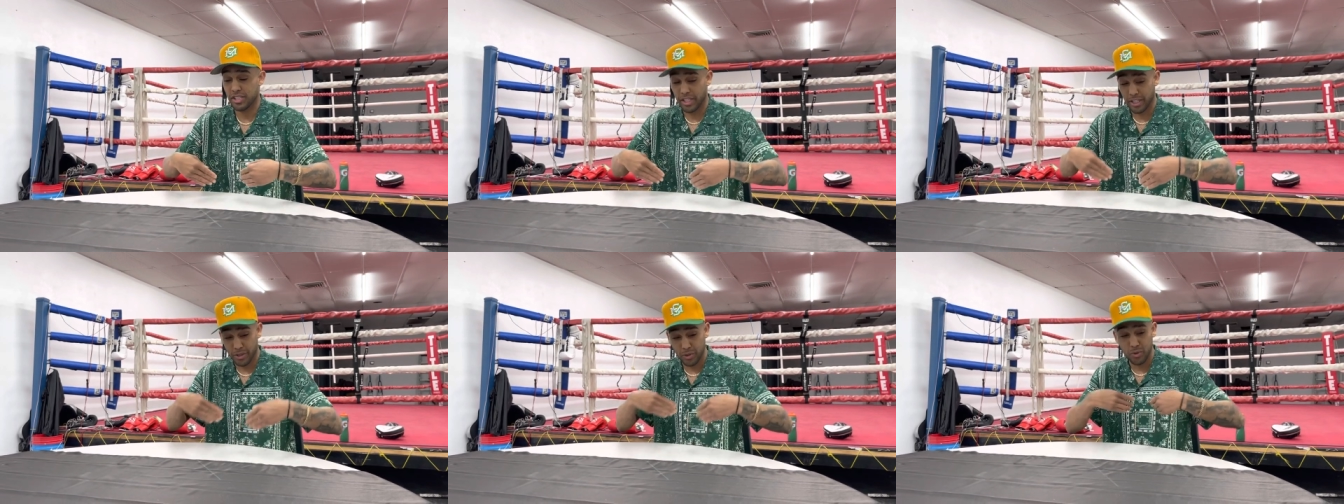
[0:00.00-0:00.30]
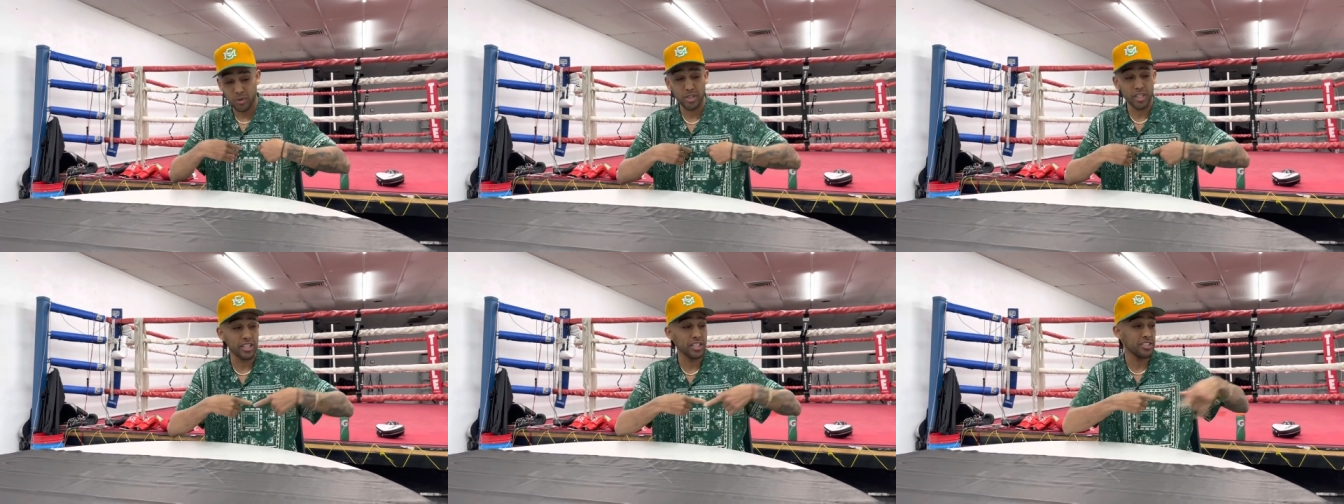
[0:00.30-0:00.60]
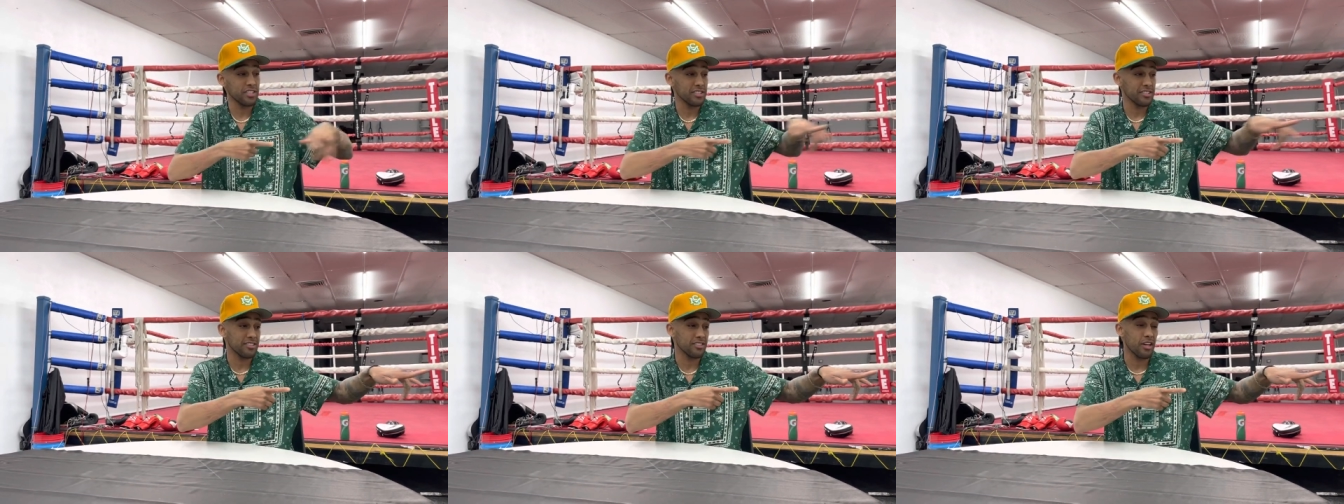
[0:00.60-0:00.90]
and you look
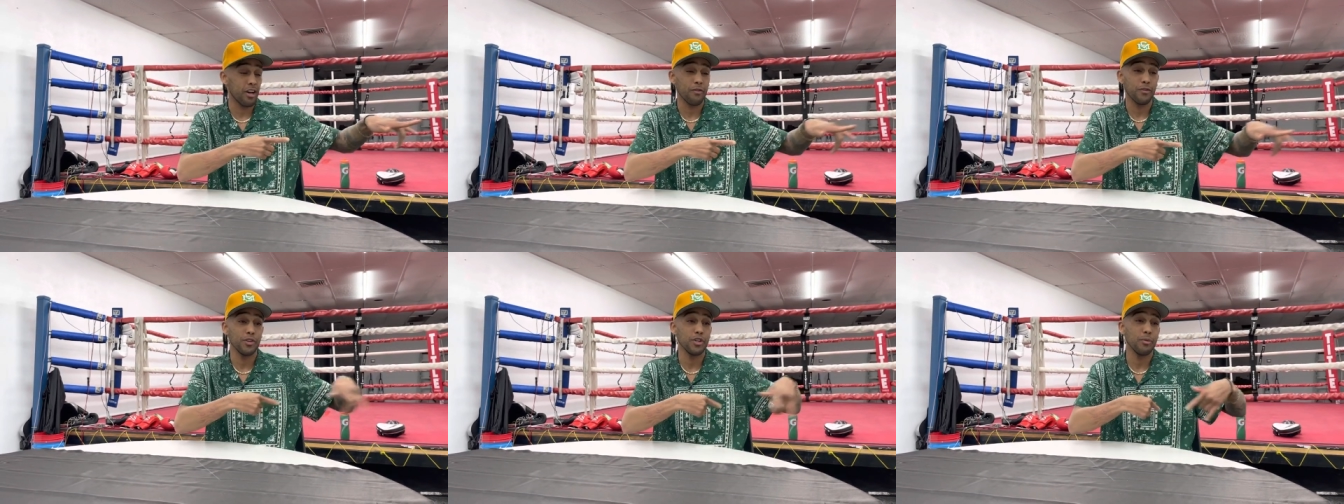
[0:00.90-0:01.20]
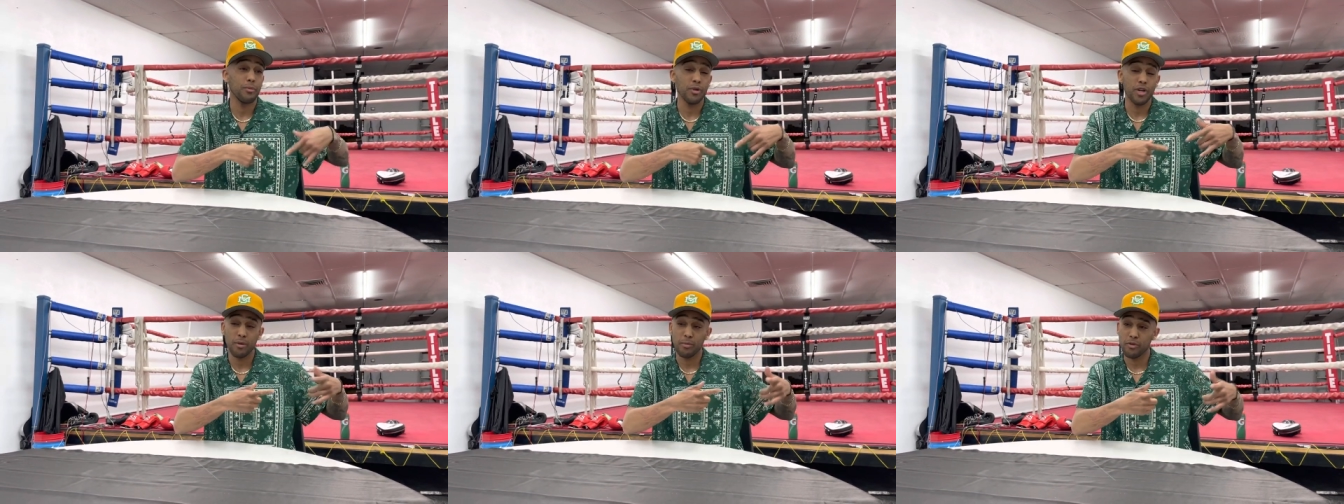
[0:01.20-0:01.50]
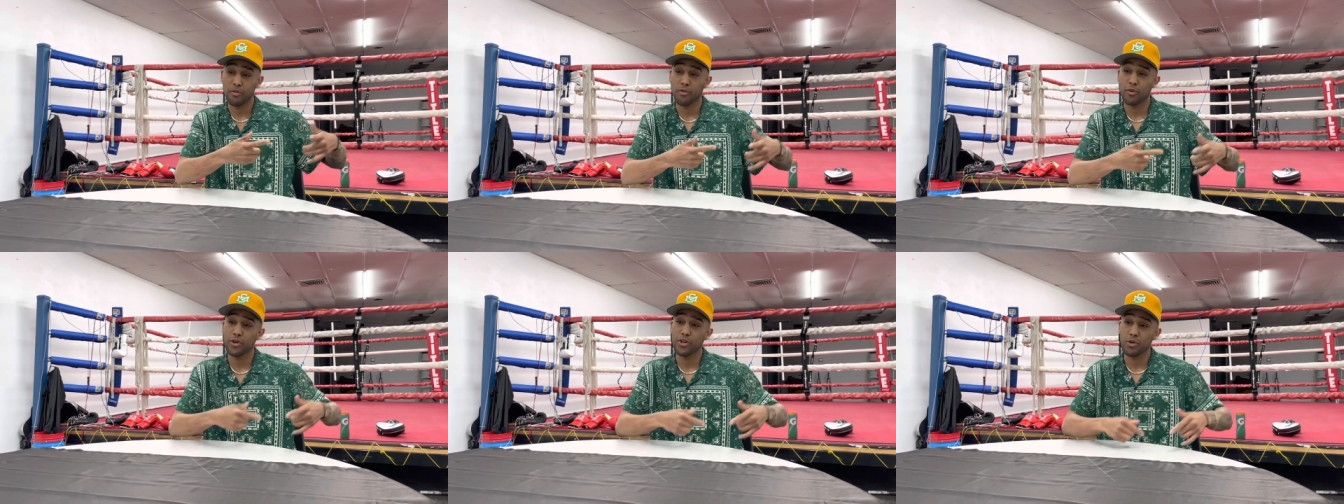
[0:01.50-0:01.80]
at yourself in the mirror
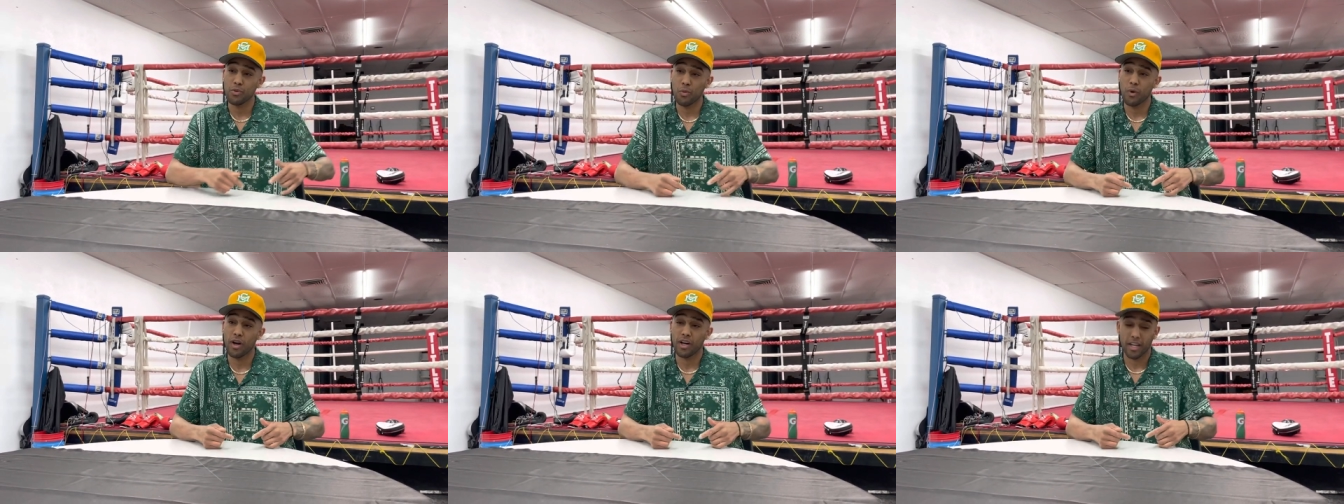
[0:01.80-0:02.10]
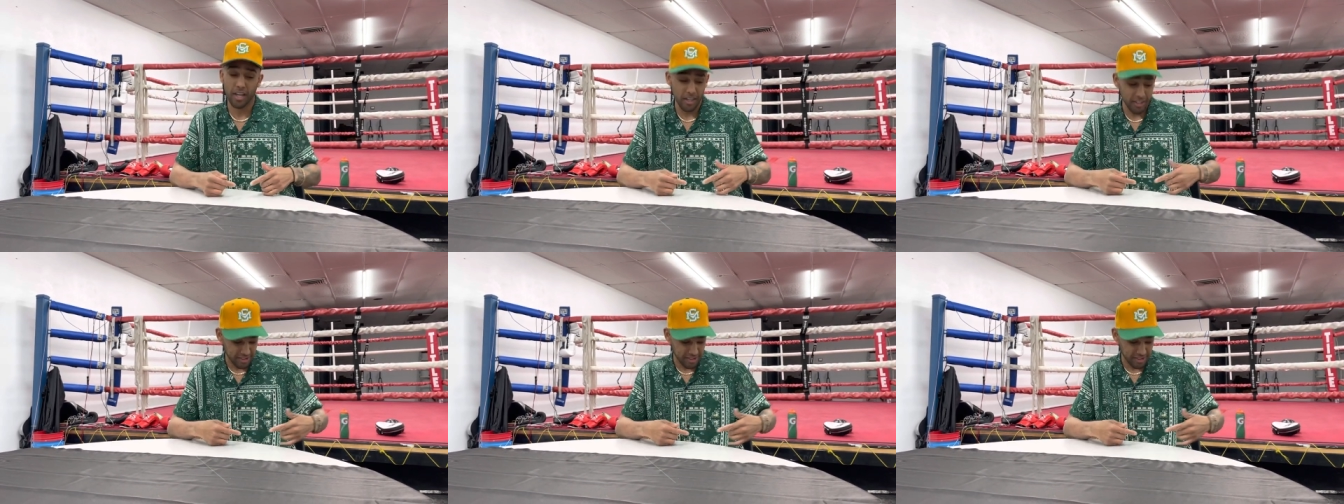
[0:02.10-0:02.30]
before you walk out,